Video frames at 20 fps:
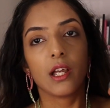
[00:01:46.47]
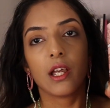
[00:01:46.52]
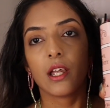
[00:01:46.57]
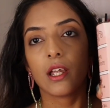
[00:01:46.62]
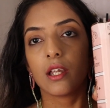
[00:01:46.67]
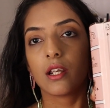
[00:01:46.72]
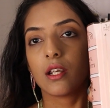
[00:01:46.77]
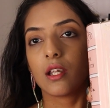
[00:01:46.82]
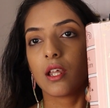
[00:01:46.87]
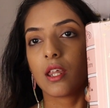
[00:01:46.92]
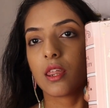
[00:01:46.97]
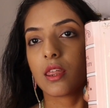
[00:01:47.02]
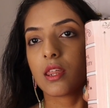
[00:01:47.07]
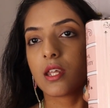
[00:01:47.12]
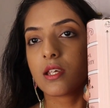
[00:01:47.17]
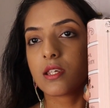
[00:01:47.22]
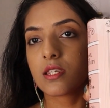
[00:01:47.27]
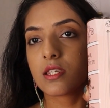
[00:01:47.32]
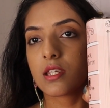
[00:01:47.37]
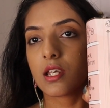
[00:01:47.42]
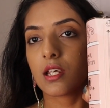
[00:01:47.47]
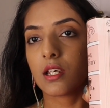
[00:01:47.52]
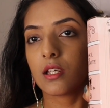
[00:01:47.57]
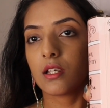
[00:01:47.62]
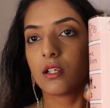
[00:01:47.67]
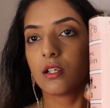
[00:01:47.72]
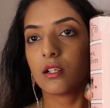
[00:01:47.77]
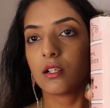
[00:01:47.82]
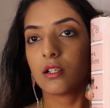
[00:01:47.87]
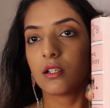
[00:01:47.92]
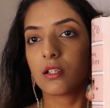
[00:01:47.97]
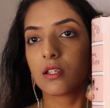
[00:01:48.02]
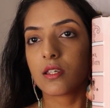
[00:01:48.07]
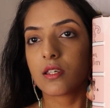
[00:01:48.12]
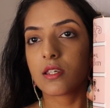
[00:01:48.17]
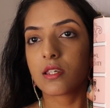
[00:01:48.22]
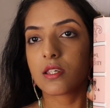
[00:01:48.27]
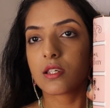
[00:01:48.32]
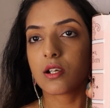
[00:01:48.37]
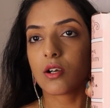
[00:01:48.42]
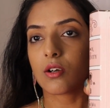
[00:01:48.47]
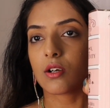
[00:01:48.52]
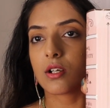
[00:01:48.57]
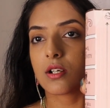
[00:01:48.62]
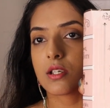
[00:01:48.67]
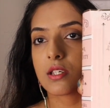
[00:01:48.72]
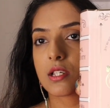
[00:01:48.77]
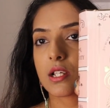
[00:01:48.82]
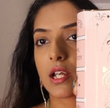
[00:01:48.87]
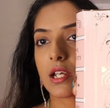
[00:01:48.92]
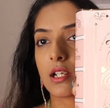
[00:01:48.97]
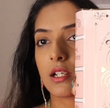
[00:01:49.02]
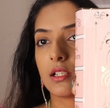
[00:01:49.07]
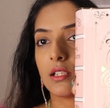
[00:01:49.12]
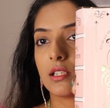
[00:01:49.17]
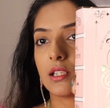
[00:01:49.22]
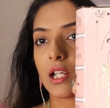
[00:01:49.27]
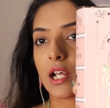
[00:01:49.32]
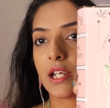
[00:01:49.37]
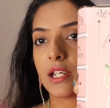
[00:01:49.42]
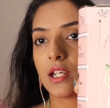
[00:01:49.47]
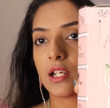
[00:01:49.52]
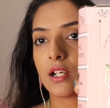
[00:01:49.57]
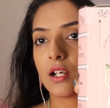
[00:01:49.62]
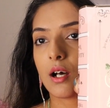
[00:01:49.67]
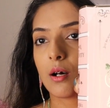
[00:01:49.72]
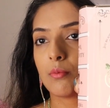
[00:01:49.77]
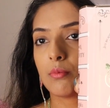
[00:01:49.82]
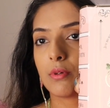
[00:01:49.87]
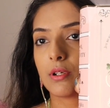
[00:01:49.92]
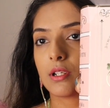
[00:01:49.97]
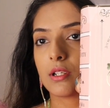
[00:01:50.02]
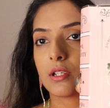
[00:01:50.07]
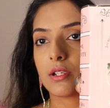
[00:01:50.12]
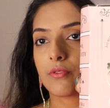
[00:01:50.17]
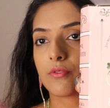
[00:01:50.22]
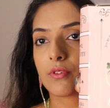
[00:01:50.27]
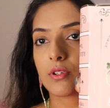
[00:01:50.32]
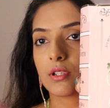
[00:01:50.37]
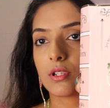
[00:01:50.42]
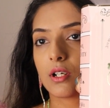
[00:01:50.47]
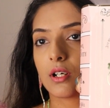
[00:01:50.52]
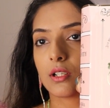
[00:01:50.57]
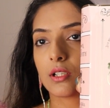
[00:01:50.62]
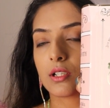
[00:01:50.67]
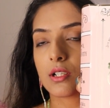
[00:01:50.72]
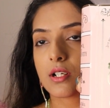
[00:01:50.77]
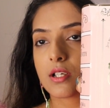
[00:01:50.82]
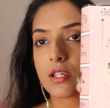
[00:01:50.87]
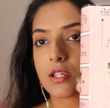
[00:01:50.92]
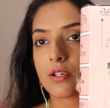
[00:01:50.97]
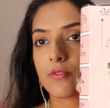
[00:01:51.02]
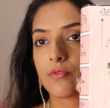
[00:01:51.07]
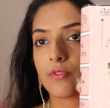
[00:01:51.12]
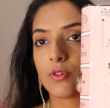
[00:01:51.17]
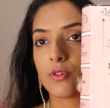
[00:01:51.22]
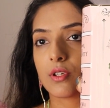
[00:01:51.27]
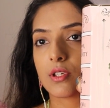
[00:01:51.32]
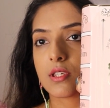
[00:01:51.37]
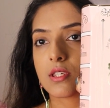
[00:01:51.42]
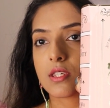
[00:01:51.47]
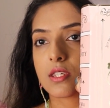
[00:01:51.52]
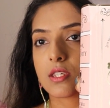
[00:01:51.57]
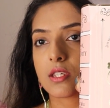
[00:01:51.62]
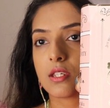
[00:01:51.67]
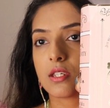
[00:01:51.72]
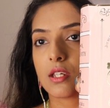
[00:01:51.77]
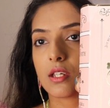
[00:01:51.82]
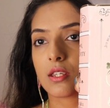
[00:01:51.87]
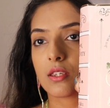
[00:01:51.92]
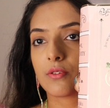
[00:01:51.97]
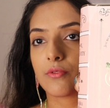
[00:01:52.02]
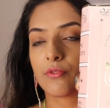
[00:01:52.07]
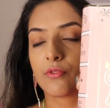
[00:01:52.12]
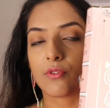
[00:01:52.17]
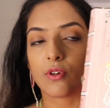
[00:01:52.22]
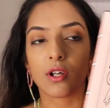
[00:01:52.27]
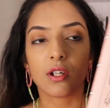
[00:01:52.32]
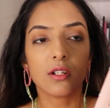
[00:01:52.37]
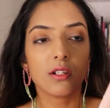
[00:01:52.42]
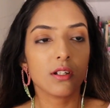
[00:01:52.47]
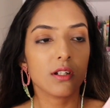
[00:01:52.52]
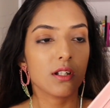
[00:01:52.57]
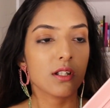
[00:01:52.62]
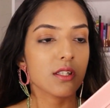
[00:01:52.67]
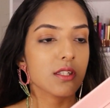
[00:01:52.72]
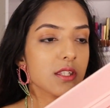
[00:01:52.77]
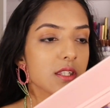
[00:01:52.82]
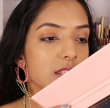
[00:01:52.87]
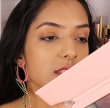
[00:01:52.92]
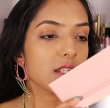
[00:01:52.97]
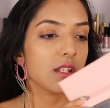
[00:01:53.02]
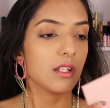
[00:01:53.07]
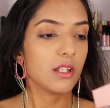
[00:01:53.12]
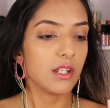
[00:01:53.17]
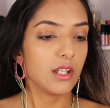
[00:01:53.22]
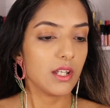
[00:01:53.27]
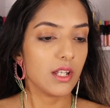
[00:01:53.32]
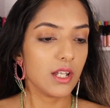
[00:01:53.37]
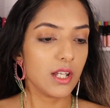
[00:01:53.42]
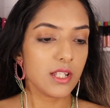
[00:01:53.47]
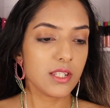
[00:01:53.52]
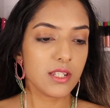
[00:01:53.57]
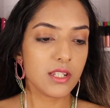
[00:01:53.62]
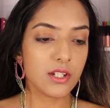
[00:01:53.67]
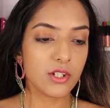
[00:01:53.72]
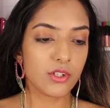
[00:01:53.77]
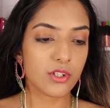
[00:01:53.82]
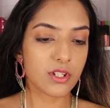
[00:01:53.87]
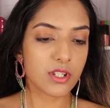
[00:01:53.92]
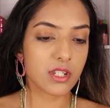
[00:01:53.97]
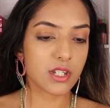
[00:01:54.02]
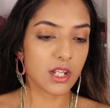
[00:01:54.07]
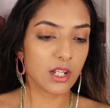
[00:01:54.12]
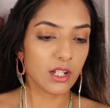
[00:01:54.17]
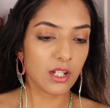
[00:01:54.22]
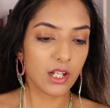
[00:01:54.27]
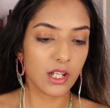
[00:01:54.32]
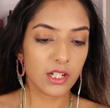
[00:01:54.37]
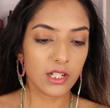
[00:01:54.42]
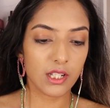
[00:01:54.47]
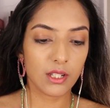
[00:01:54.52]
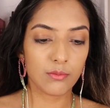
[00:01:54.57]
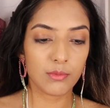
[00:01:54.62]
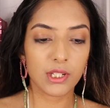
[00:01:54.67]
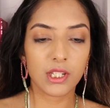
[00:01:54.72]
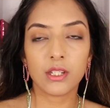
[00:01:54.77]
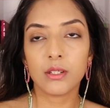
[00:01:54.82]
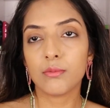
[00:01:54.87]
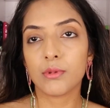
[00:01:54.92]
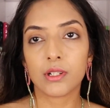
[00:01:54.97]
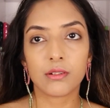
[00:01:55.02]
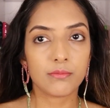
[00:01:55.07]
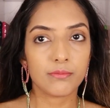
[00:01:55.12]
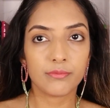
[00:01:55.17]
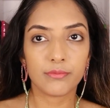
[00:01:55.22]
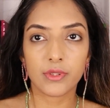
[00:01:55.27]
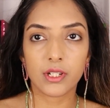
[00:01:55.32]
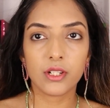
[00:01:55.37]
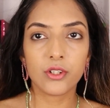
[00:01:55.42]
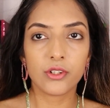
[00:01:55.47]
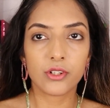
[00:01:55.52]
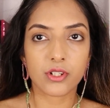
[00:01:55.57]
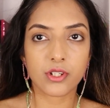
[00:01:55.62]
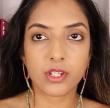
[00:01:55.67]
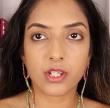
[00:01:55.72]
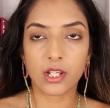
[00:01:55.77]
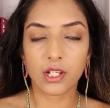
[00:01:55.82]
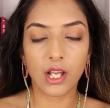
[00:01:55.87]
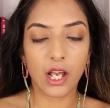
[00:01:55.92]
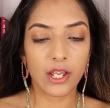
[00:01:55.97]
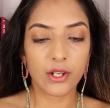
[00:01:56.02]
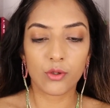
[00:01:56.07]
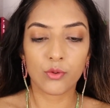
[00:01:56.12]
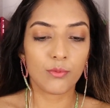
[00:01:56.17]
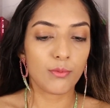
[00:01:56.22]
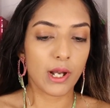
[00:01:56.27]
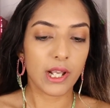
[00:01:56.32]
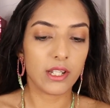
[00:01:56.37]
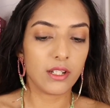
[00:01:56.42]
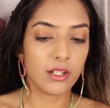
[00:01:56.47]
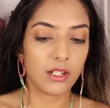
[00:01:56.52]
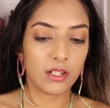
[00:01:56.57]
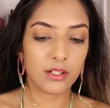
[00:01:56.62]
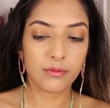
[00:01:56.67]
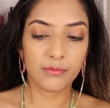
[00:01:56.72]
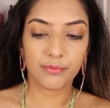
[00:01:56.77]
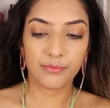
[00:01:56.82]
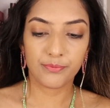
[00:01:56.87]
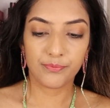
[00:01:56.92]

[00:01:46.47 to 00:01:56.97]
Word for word: and this thing starts like lighting up in different colors if you can see at the front it's it's interesting, kind of gimmicky, but interesting. I don't mind it.